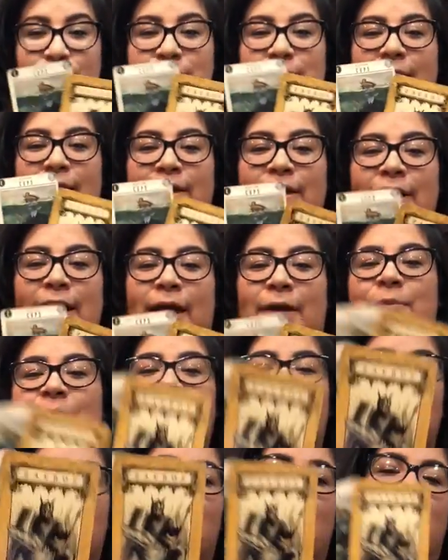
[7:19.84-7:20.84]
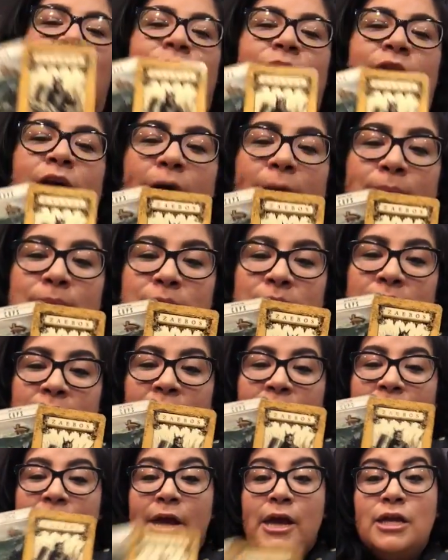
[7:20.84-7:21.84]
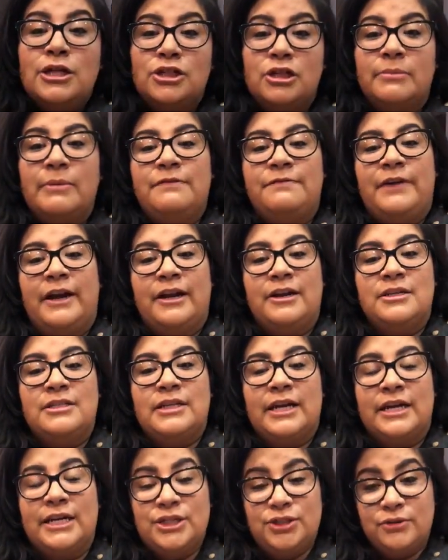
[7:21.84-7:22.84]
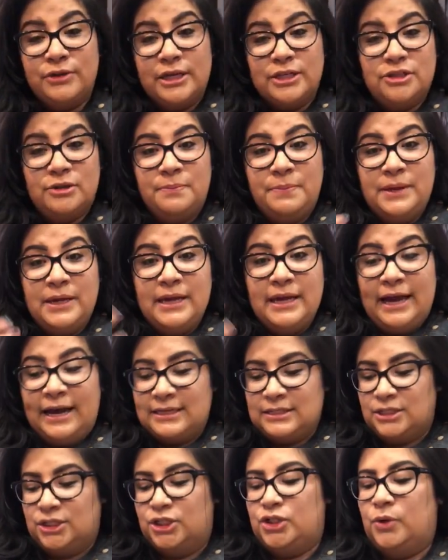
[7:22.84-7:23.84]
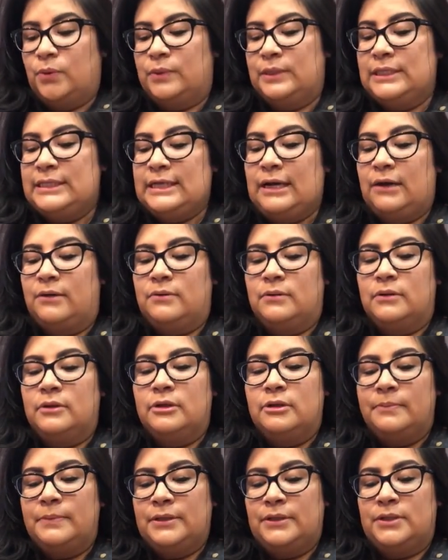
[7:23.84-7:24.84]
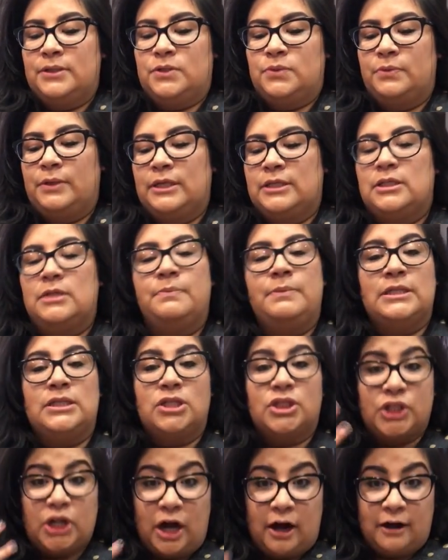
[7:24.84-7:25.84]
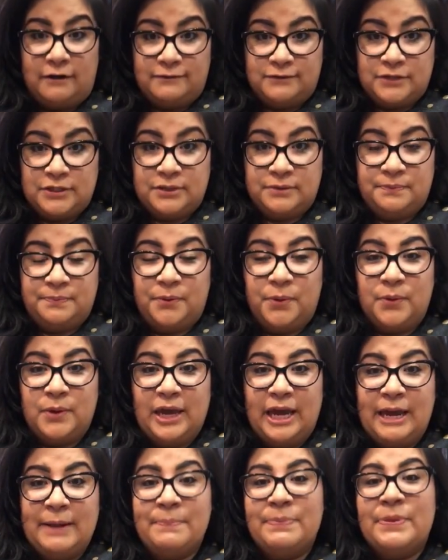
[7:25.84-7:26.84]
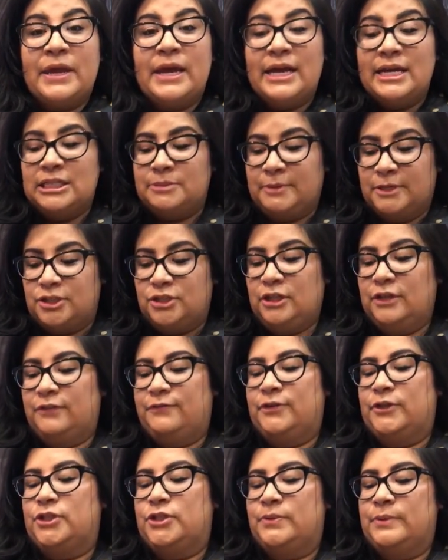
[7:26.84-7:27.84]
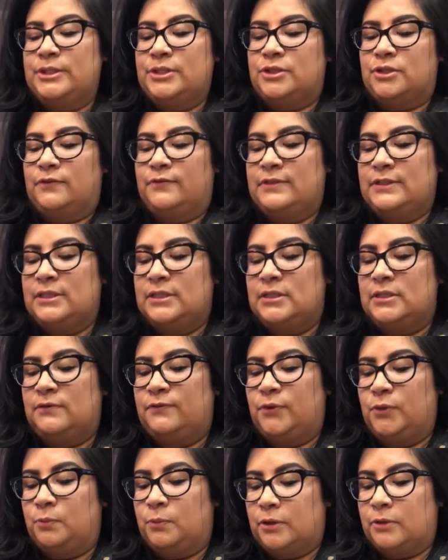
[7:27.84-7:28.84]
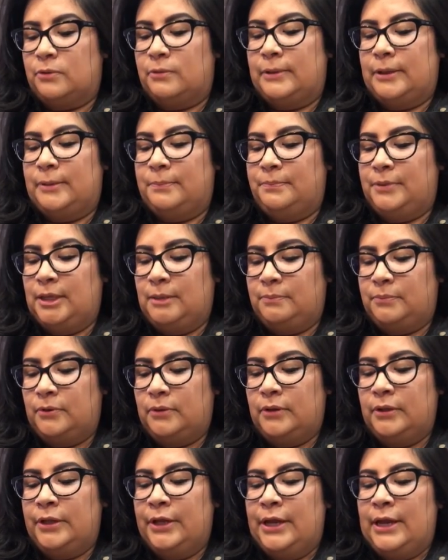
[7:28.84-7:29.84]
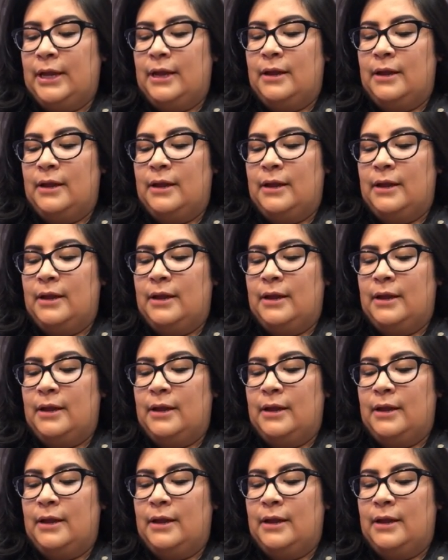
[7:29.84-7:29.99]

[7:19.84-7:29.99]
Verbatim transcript: goes hand in hand with that King of Cups. So my fire signs, you guys are being asked to tone it down a little bit this week, to be soft, okay? Especially if you're doing services, if you work around people,